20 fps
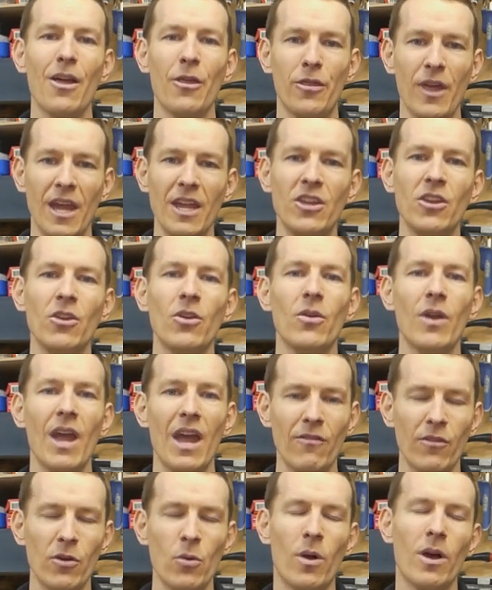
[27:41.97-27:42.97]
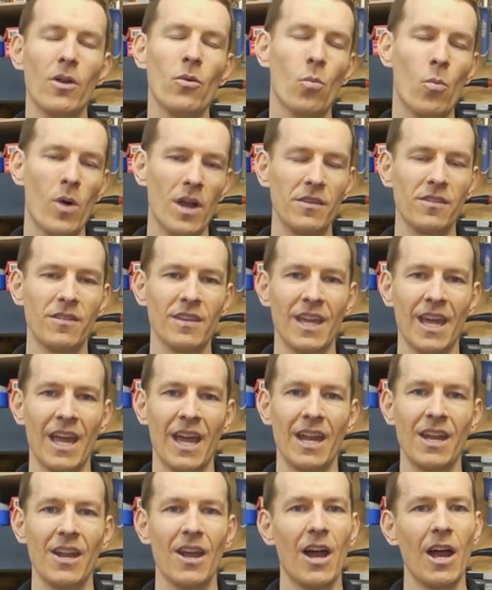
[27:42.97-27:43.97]
Thank you everyone once
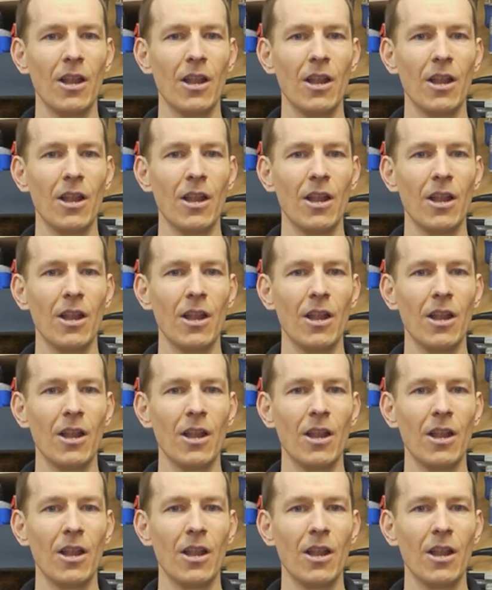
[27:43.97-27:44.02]
again.